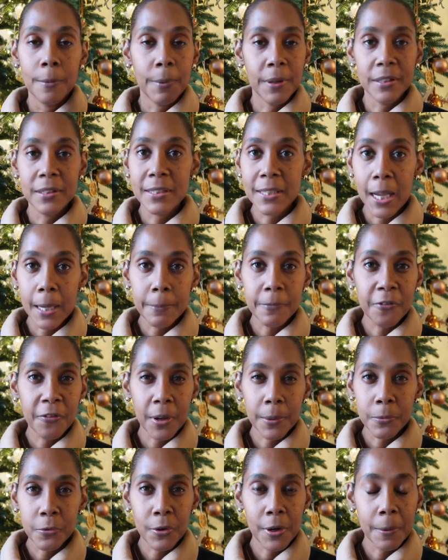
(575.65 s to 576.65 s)
By the time
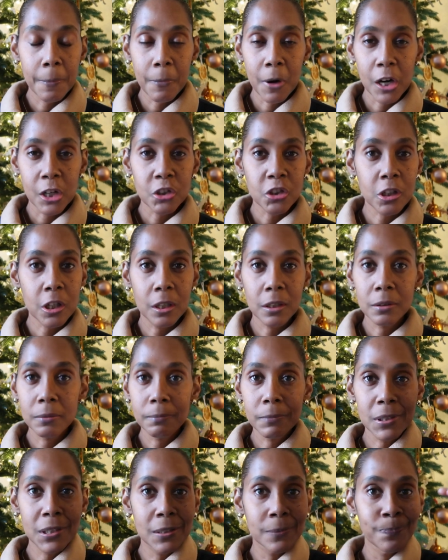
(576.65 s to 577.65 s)
February, March
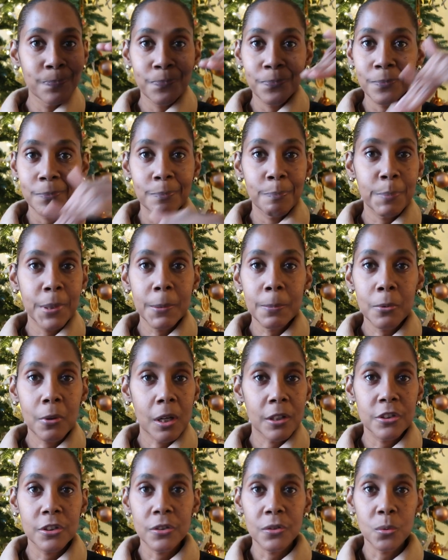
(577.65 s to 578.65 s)
comes, people
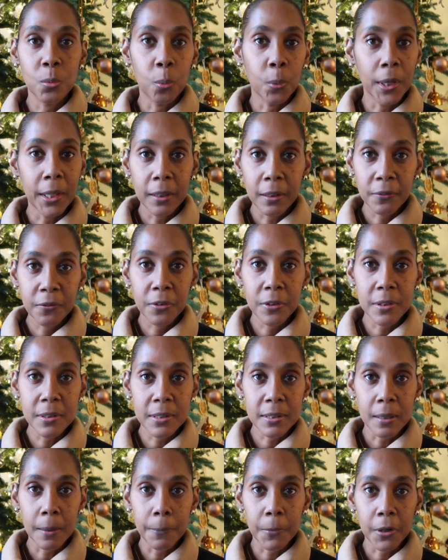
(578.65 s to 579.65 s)
are just waiting for
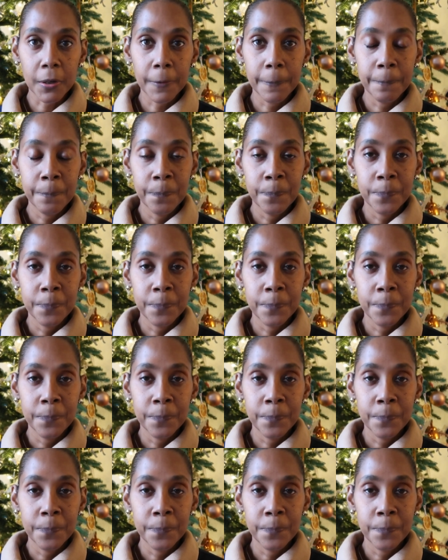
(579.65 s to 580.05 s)
the summer,